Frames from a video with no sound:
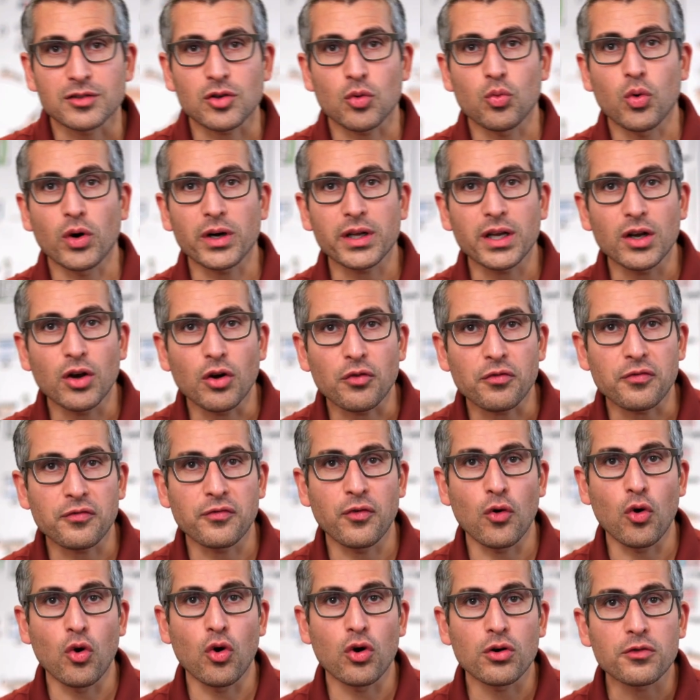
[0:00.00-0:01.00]
working on
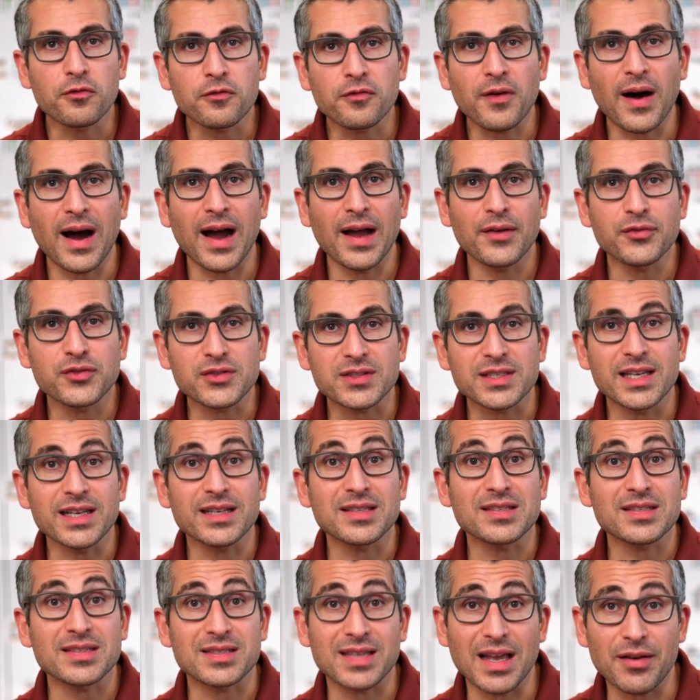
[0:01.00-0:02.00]
4, 5, 6,
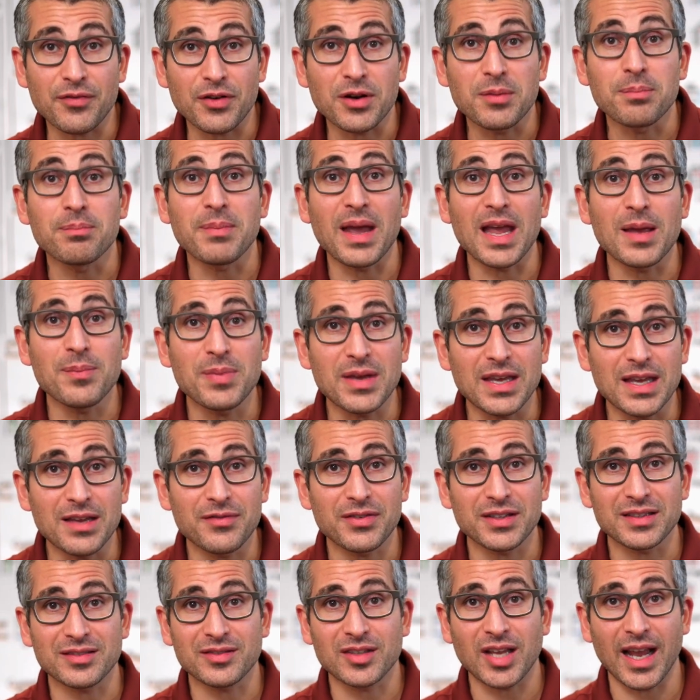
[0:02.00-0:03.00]
7, maybe
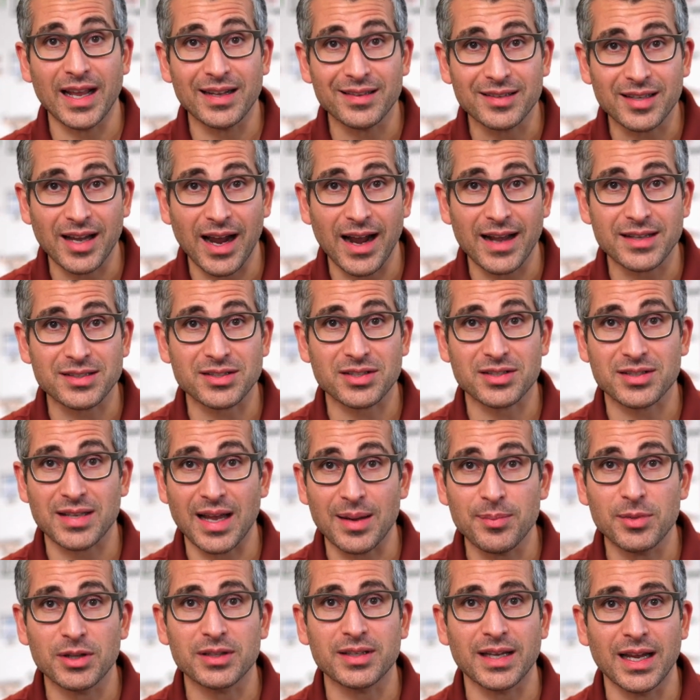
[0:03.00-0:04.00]
even 10 tasks
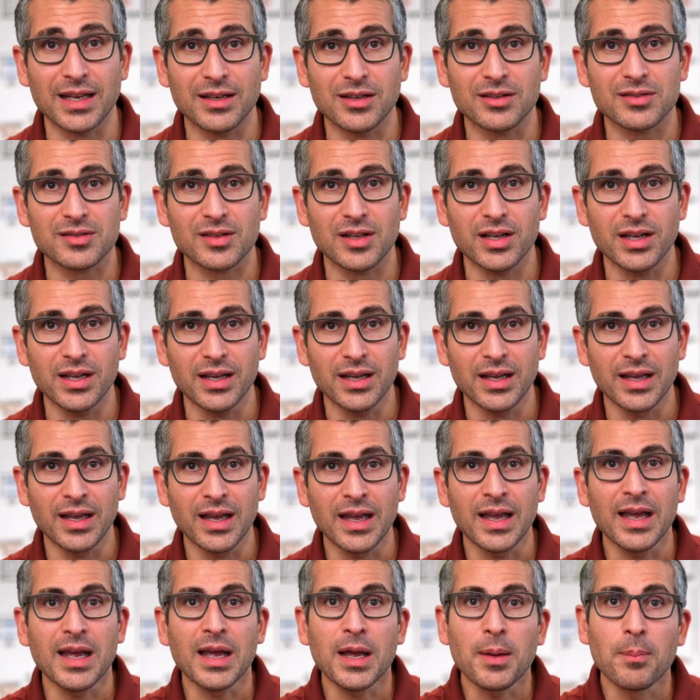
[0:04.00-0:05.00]
simultaneously
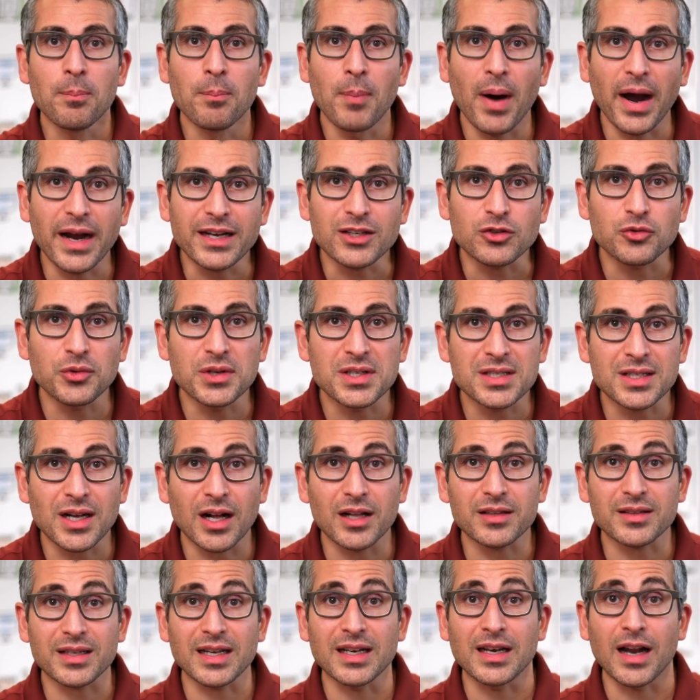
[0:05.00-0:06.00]
might
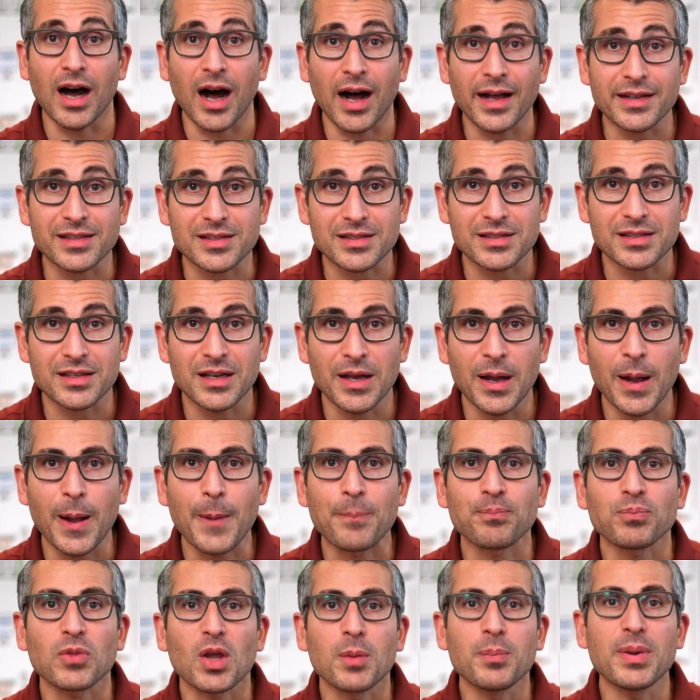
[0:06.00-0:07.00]
result in us
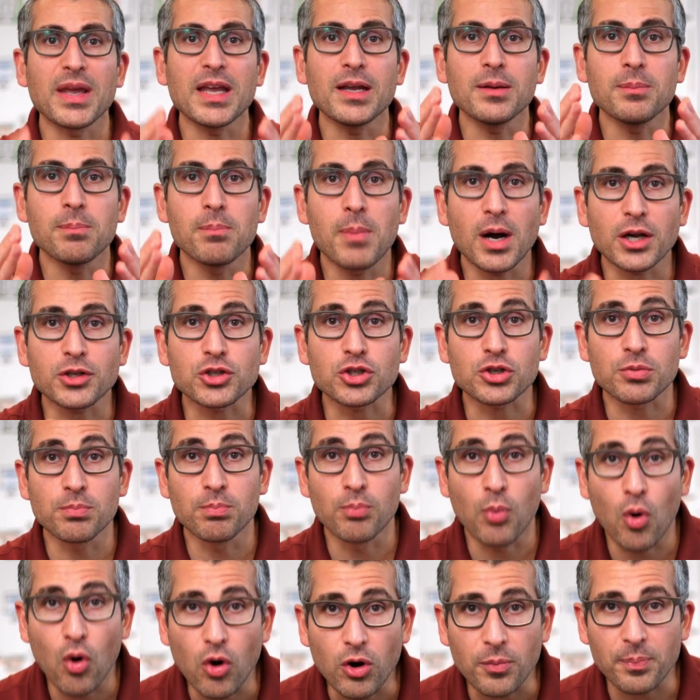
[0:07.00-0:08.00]
being much
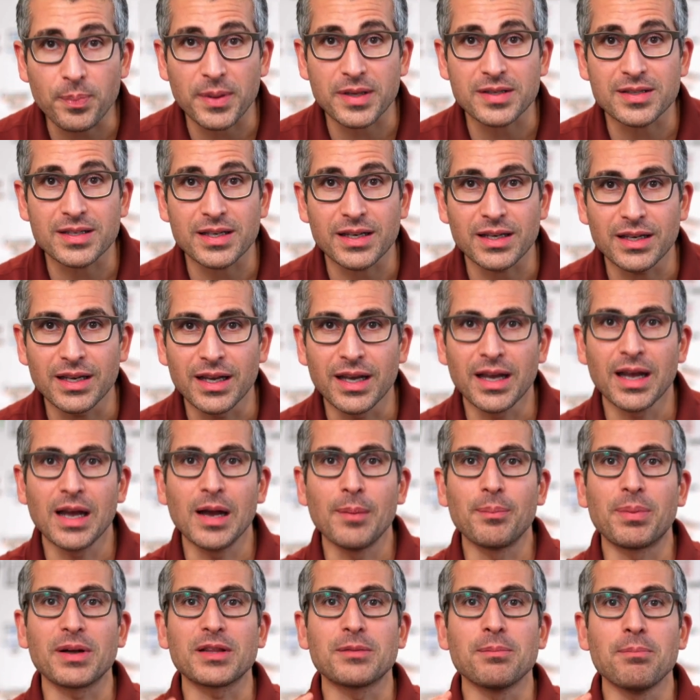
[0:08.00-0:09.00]
more busy
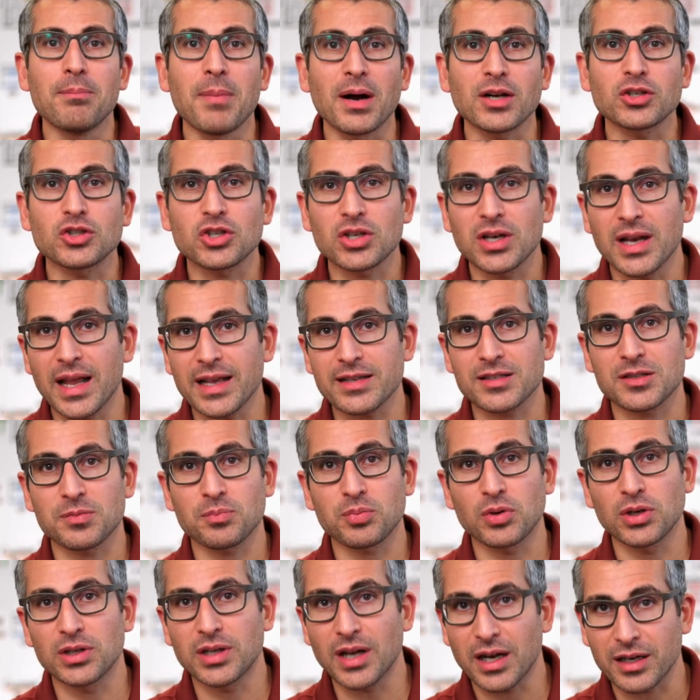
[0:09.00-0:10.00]
but much less
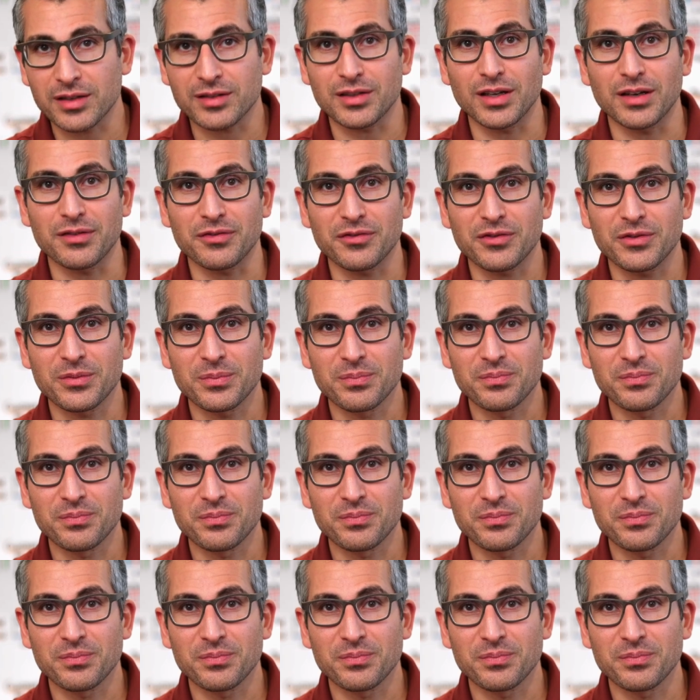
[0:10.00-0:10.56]
productive.